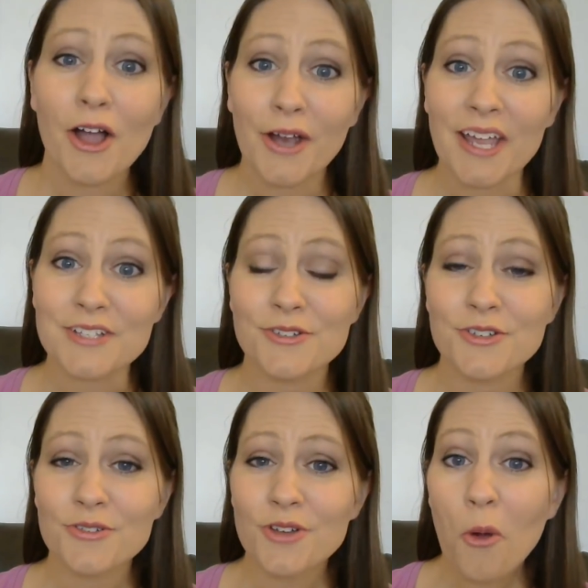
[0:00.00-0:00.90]
All right, so
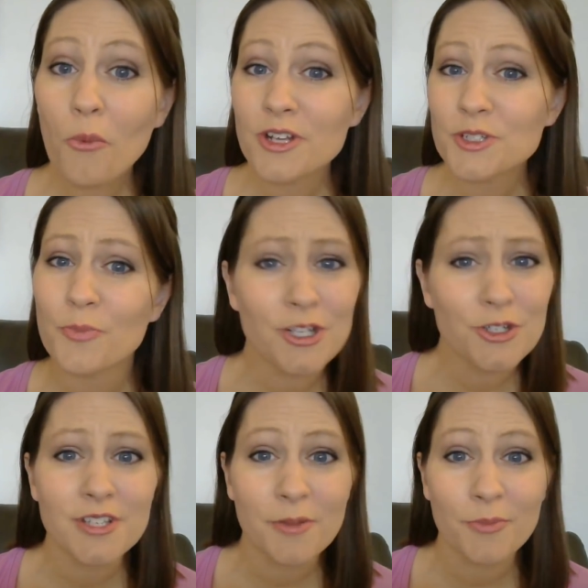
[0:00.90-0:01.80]
do you know which
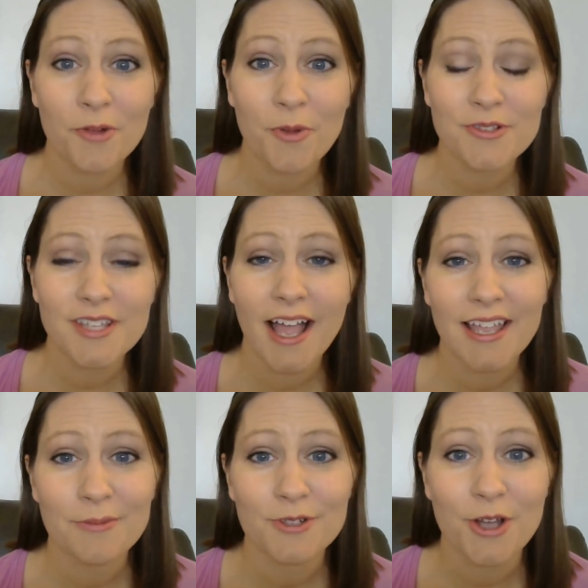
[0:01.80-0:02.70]
pictures and blog posts I
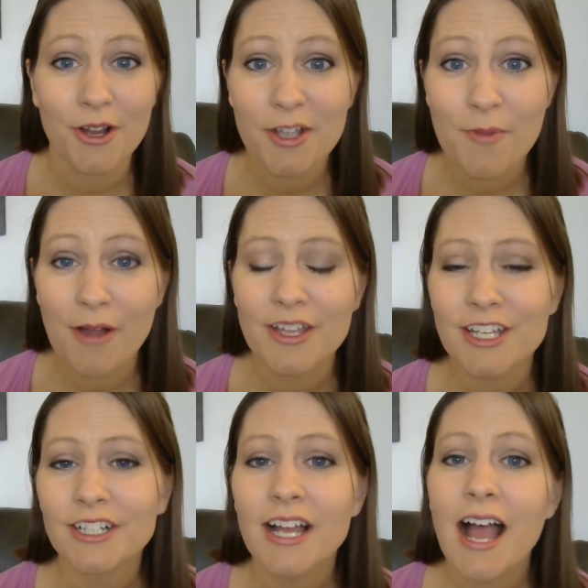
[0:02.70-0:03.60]
am talking about
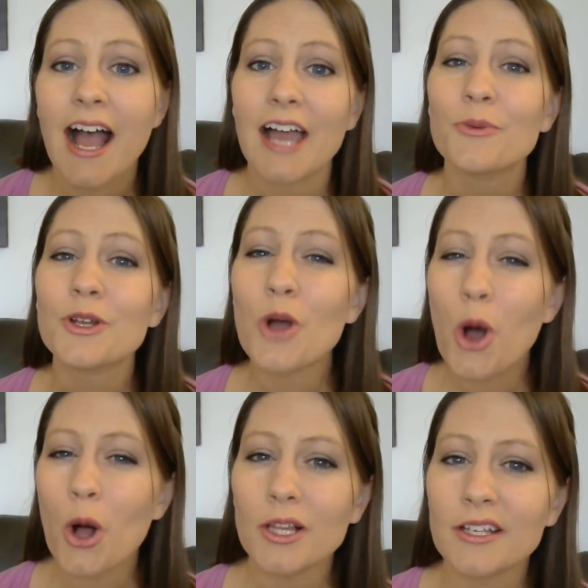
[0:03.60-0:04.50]
here? I don't want to
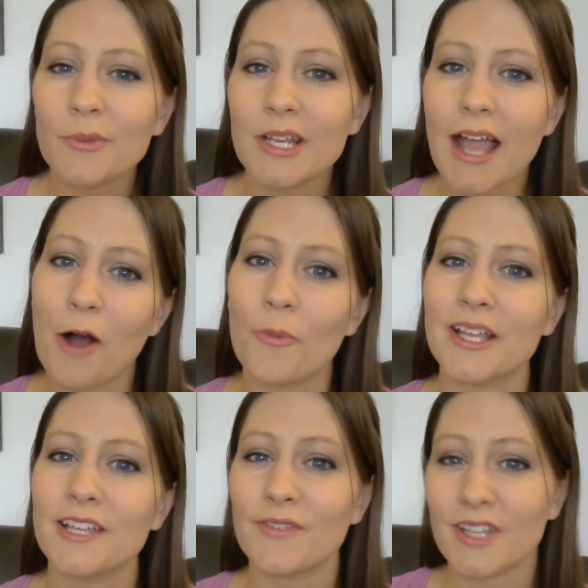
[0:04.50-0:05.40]
call anybody out
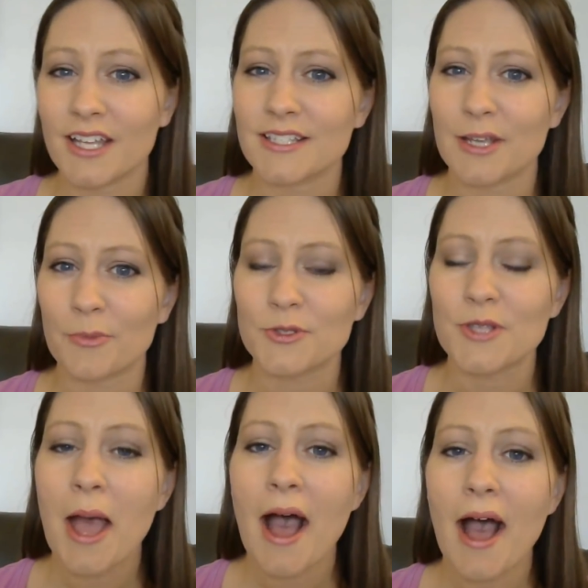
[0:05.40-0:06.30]
by giving
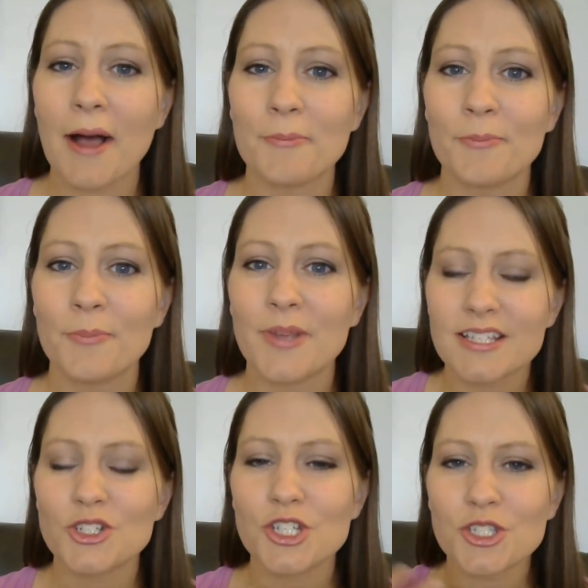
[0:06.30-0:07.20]
examples
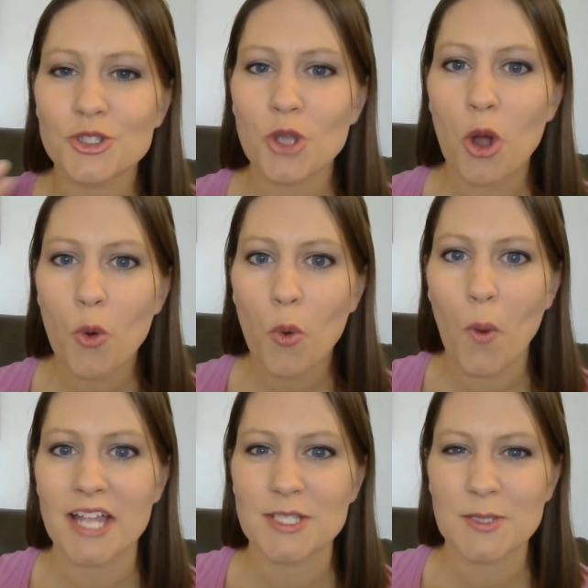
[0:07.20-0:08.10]
because it's just so
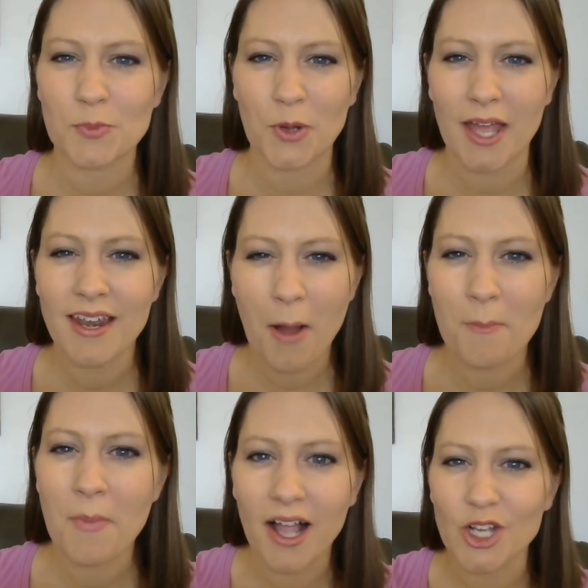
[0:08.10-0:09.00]
widespread
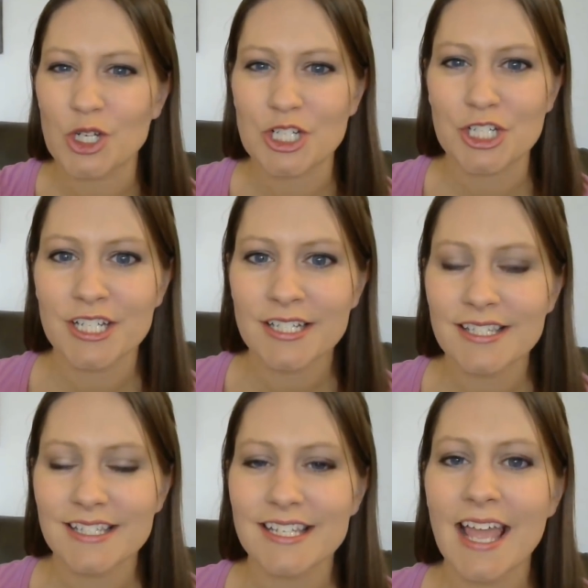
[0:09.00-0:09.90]
among
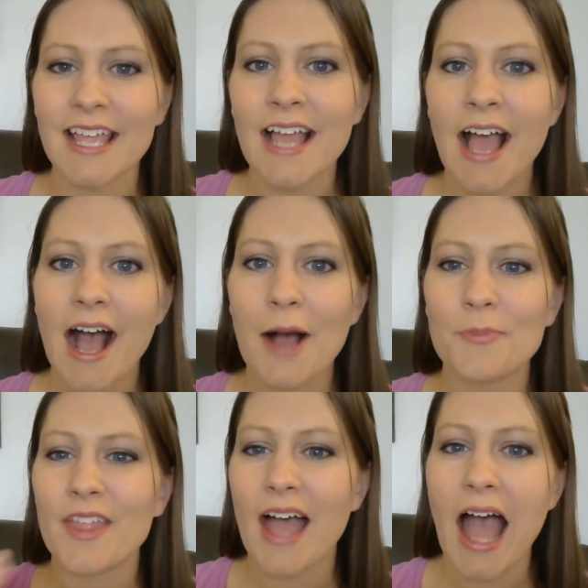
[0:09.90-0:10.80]
Christians today.
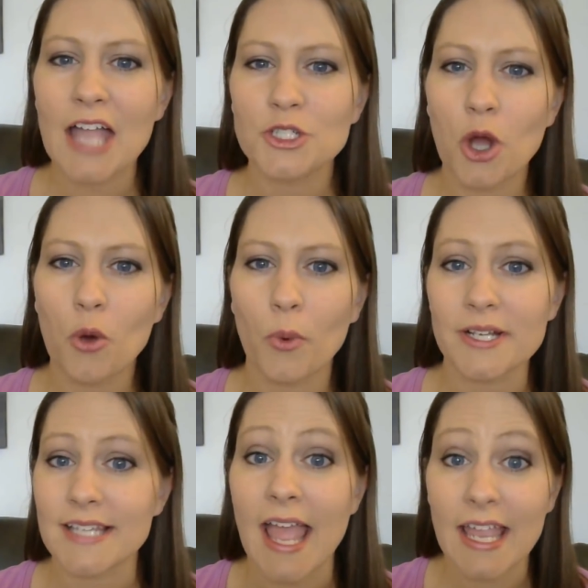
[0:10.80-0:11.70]
I don't
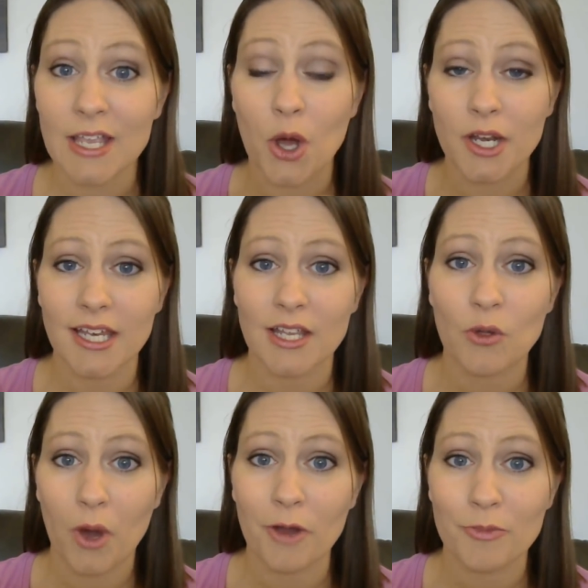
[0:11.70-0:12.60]
want to hate on any
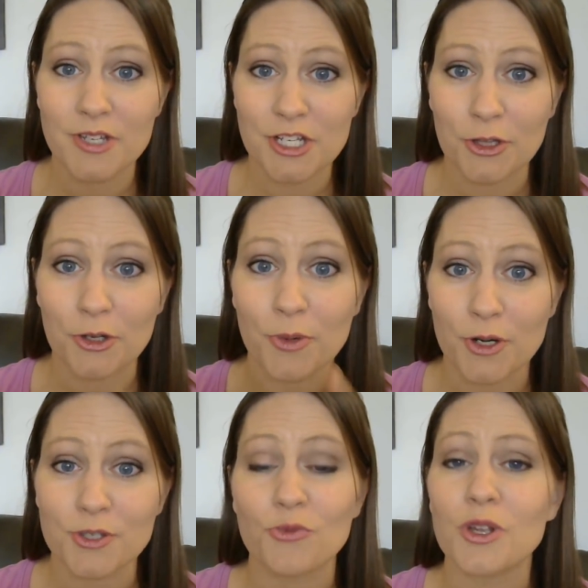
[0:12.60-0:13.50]
one particular
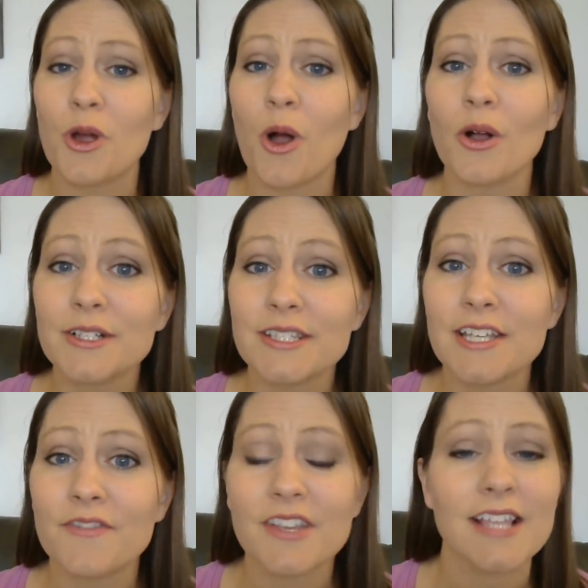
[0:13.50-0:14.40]
person. We are all
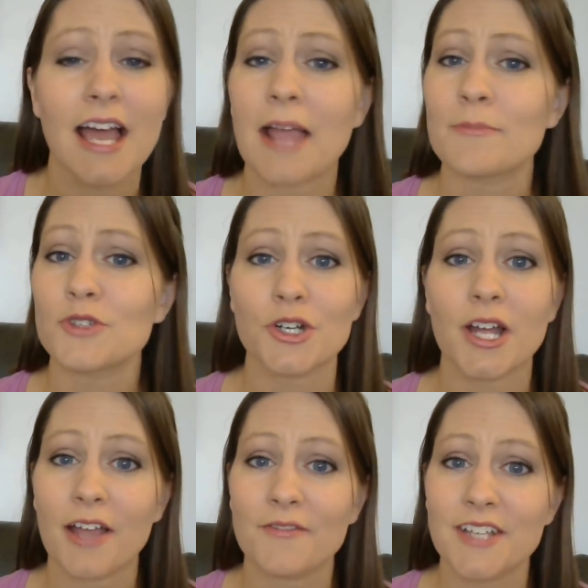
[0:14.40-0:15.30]
guilty of this, and I'm
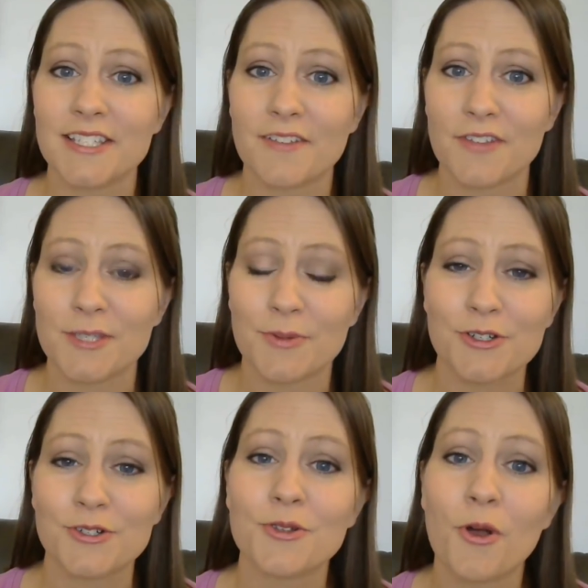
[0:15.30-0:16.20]
sure I have tons of these
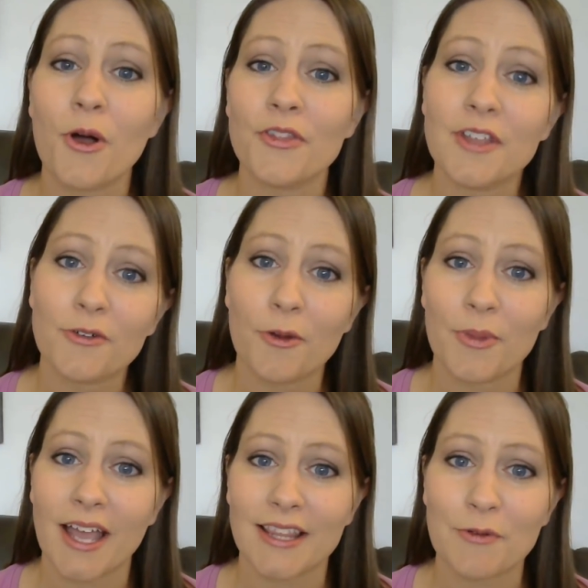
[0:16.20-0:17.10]
pictures on the
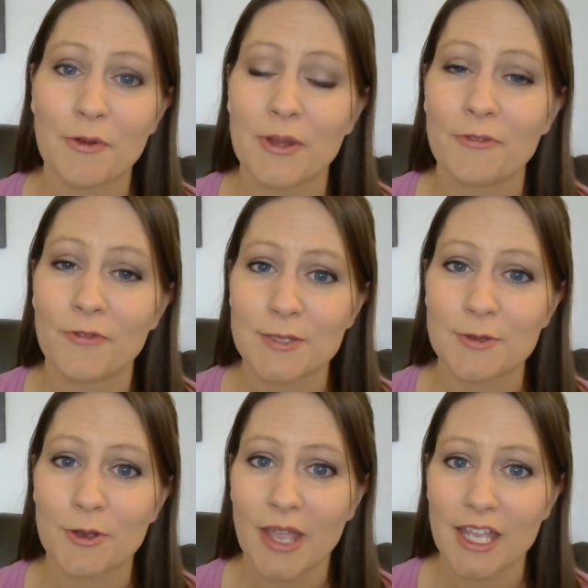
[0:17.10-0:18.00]
Equipping Godly Women
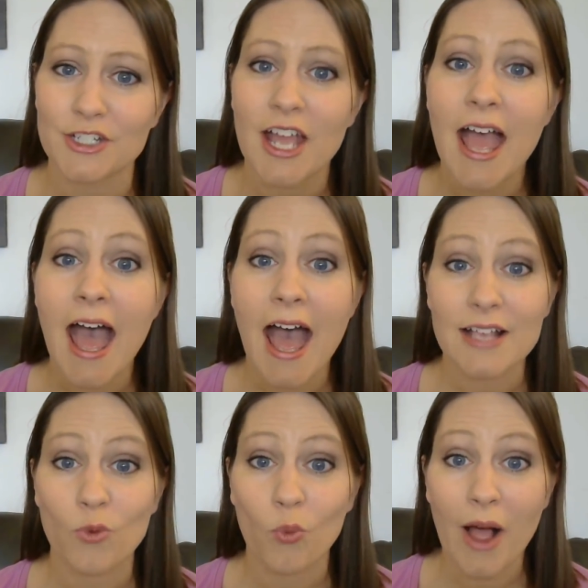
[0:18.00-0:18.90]
Facebook page
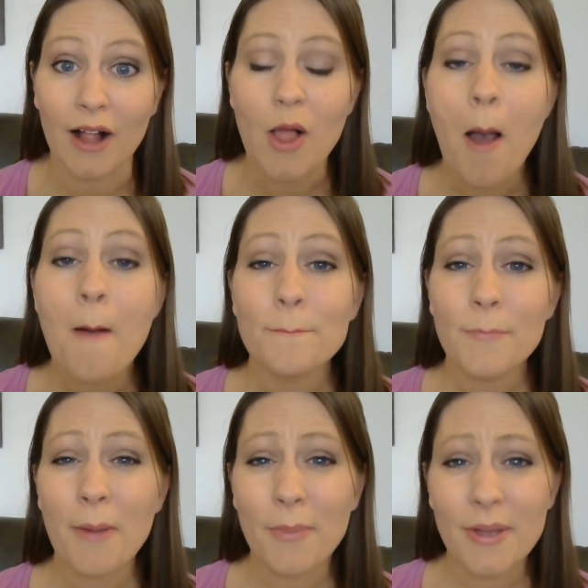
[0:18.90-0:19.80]
as well.
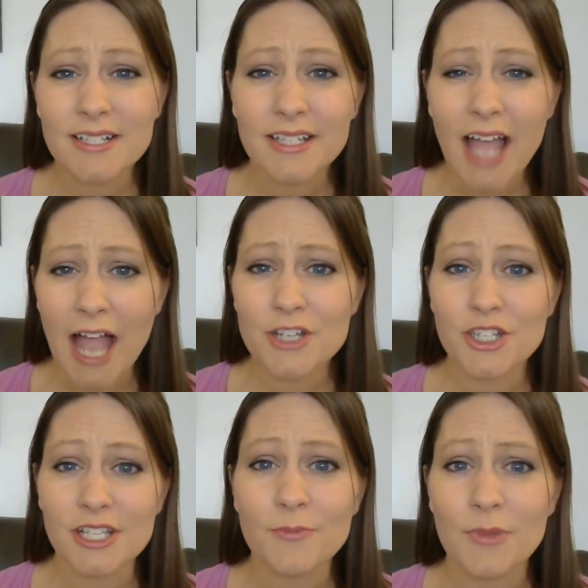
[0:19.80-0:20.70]
But basically, I
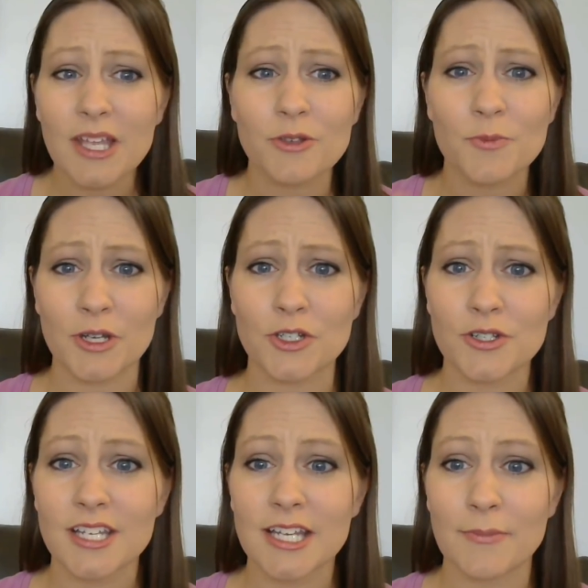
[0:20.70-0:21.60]
just mean those
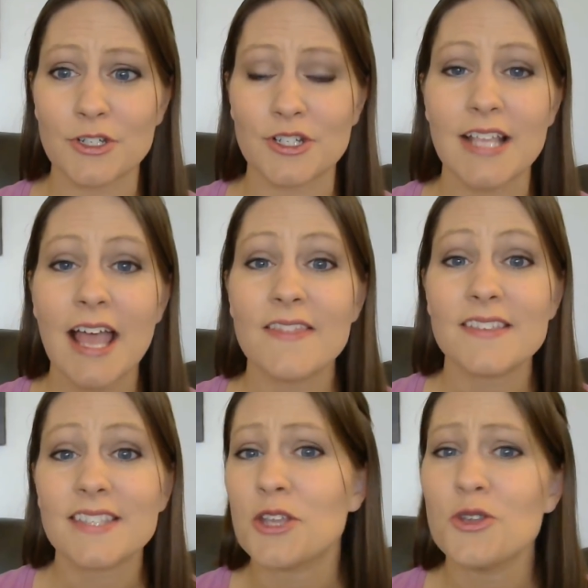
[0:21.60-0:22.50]
pictures and images
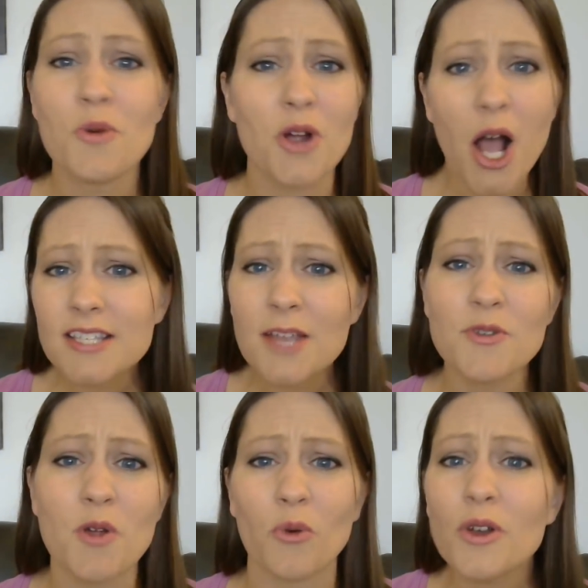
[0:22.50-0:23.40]
to say, you are
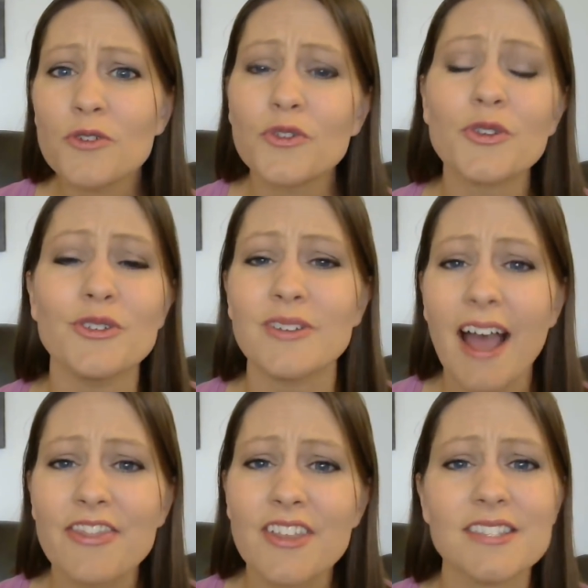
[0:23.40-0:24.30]
awesome, you are wonderful, you
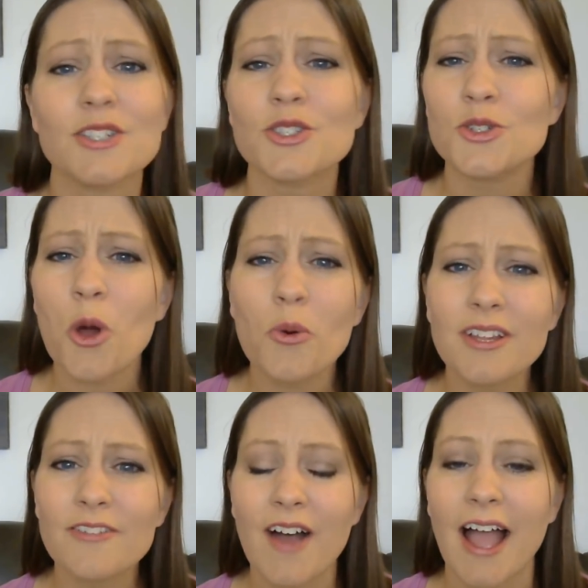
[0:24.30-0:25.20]
got this, it's
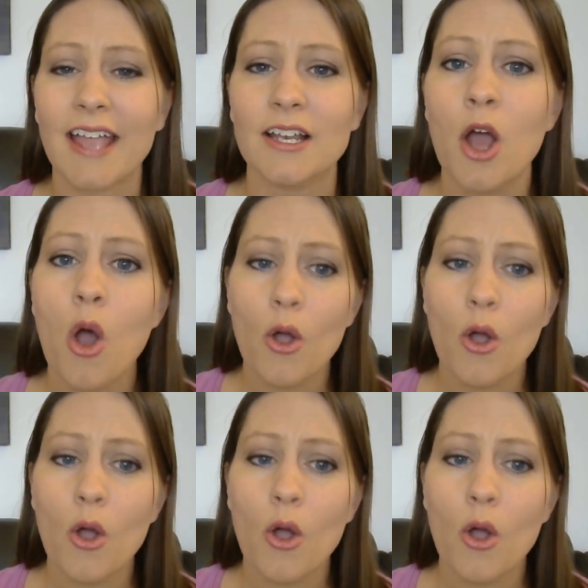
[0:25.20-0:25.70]
totally fine,